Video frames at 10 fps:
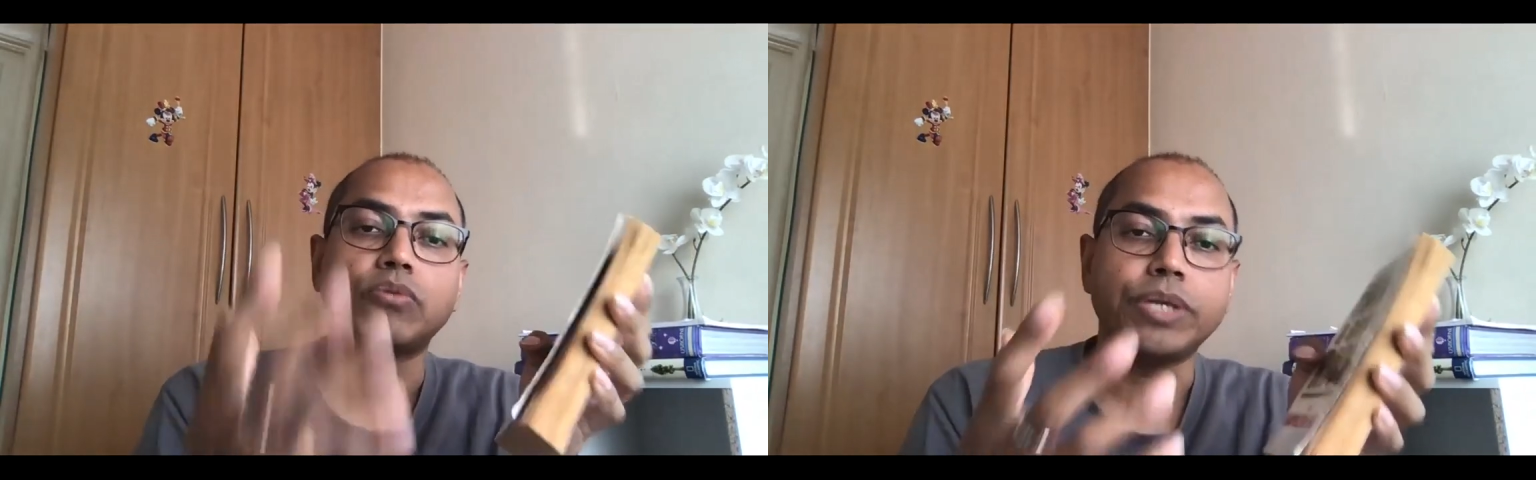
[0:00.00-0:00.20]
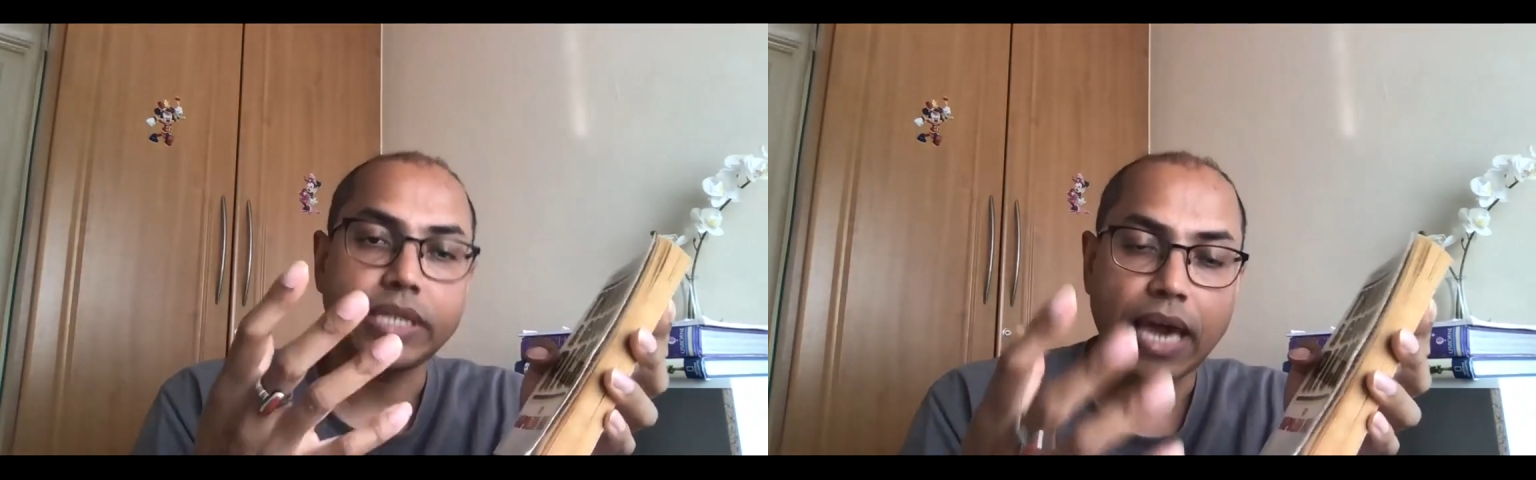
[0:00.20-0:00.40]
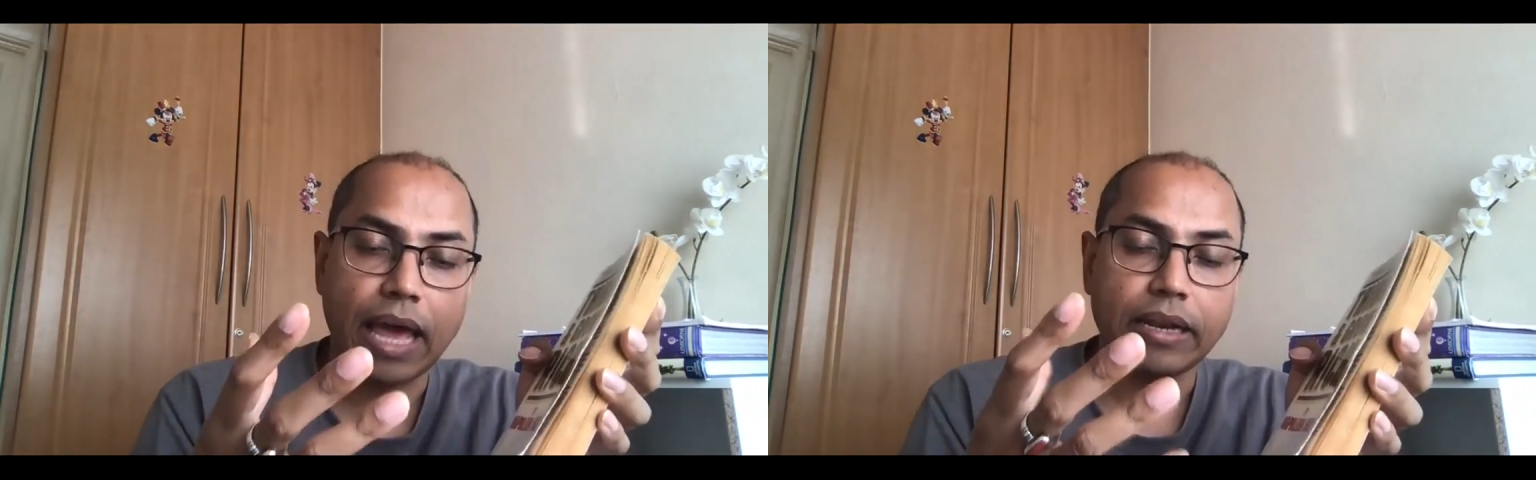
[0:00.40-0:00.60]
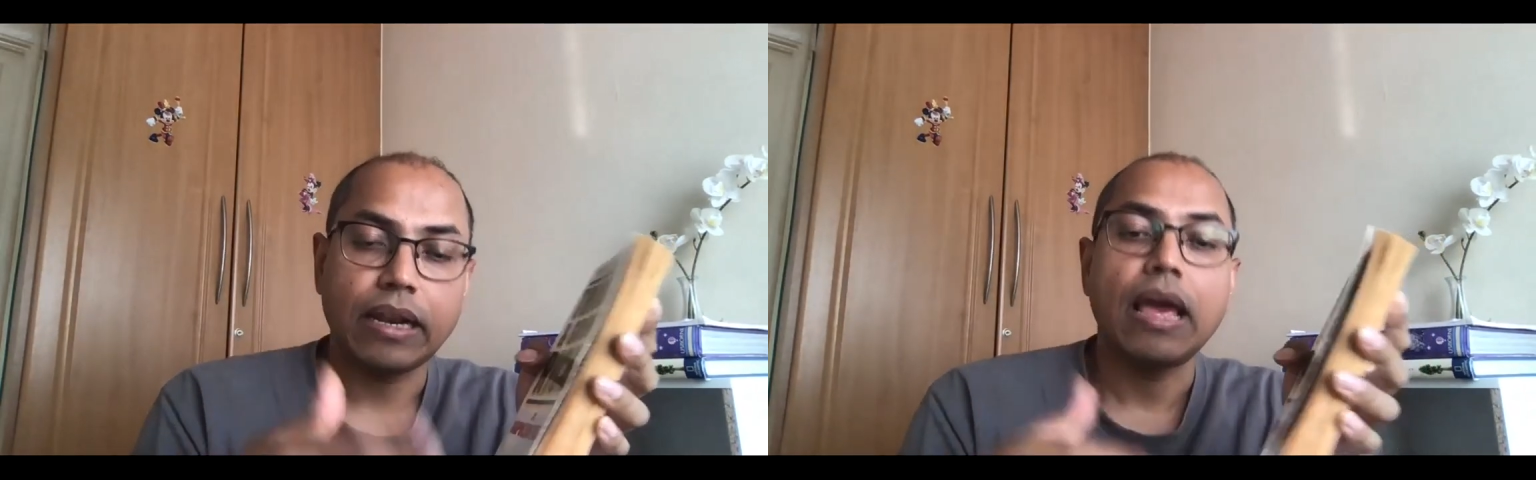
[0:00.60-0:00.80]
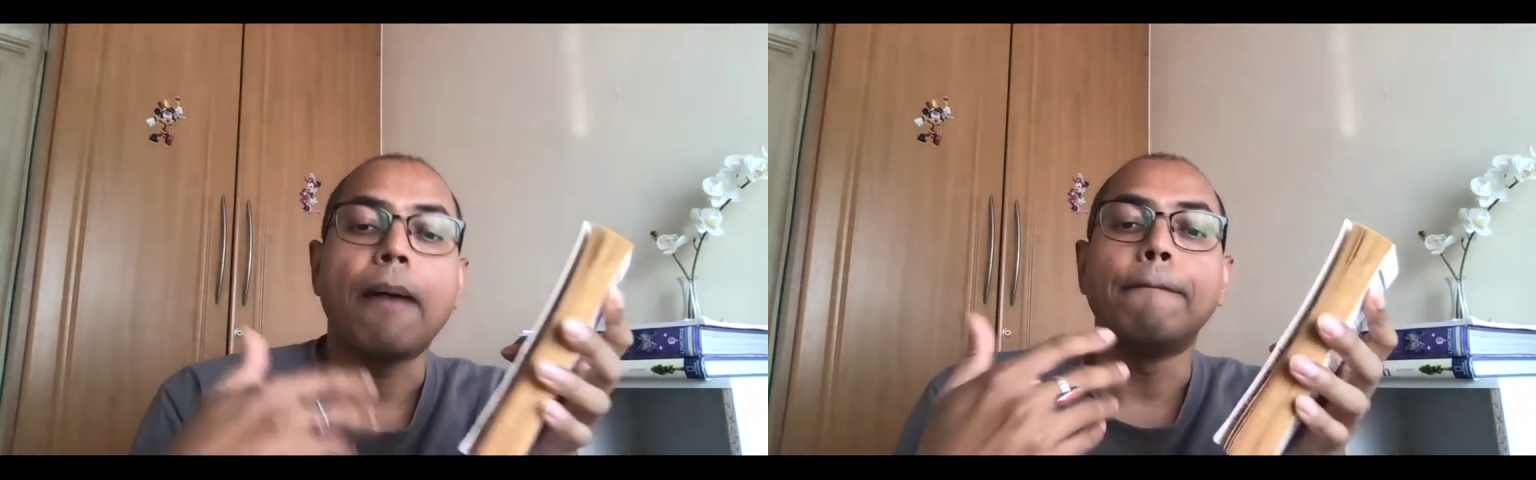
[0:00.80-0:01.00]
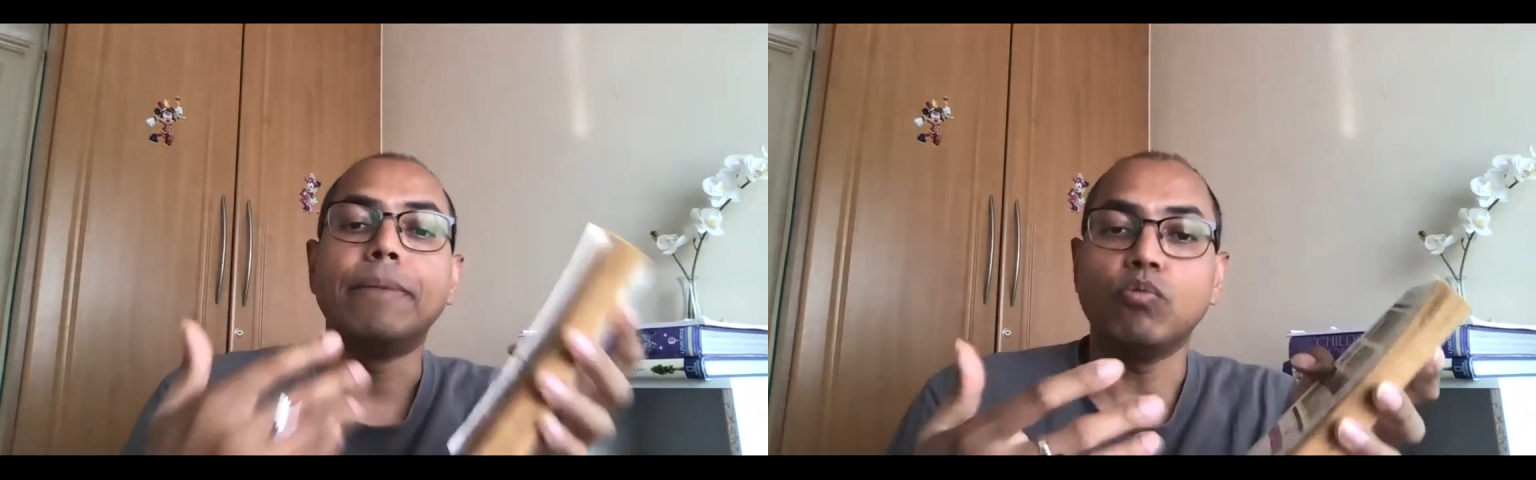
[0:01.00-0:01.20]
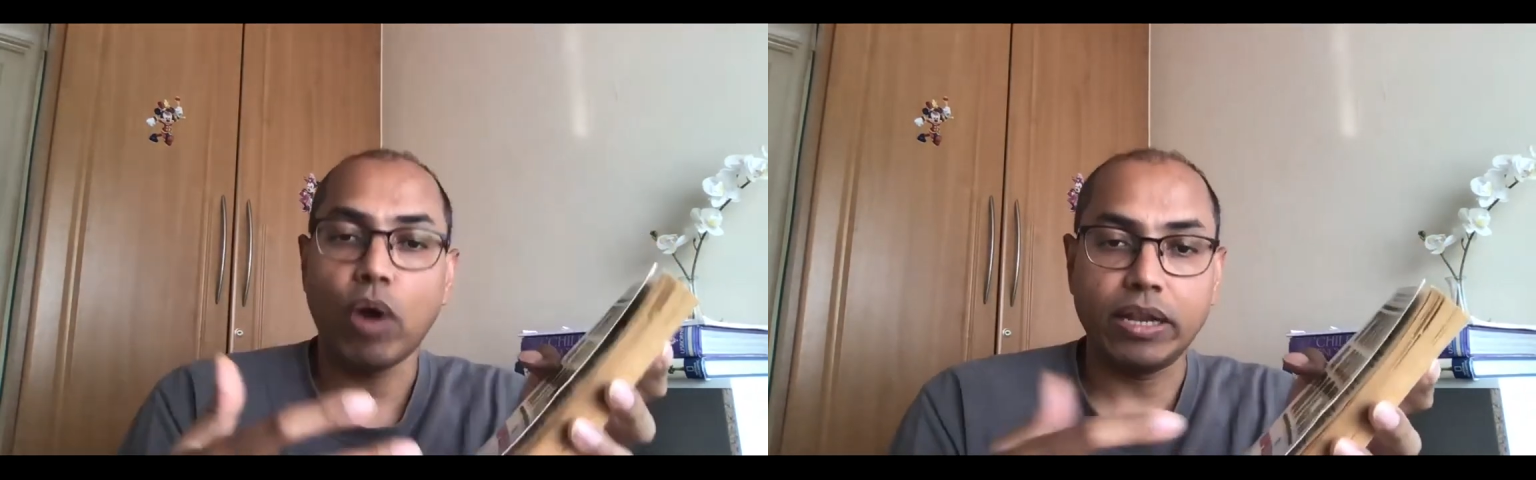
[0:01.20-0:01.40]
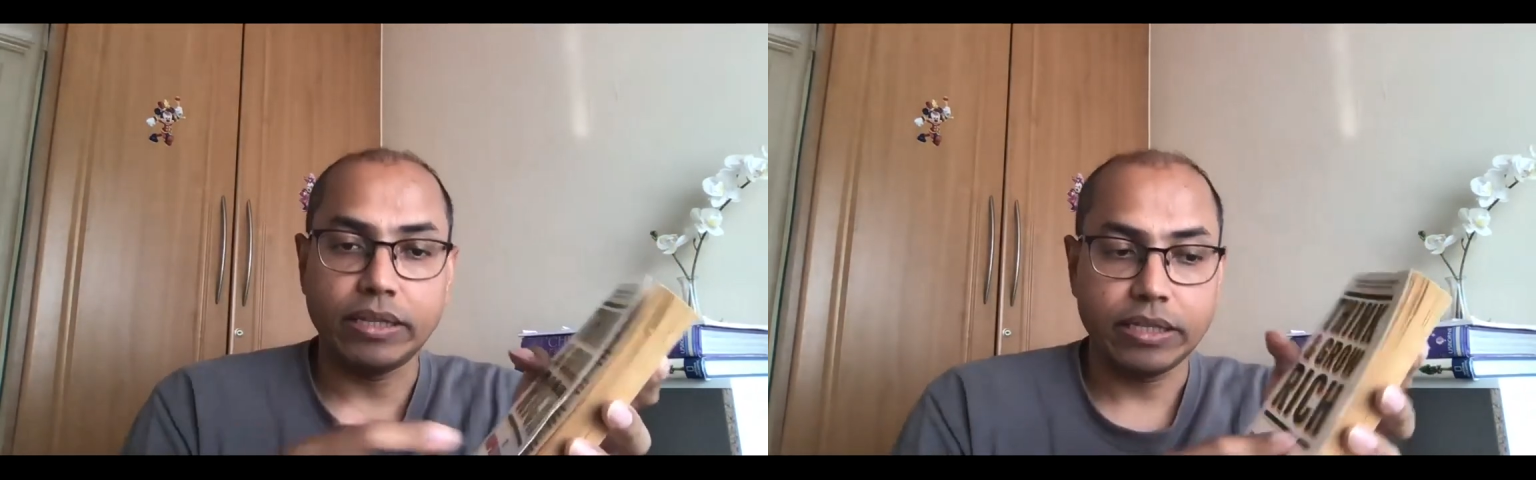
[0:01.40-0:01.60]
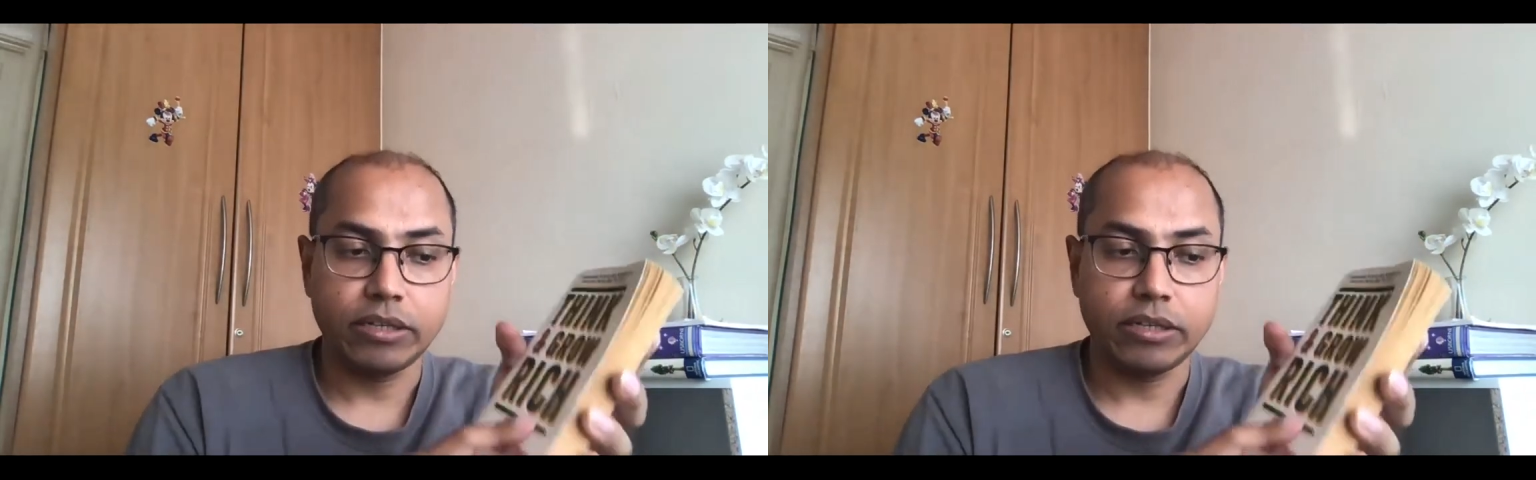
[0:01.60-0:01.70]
we can be wealthy.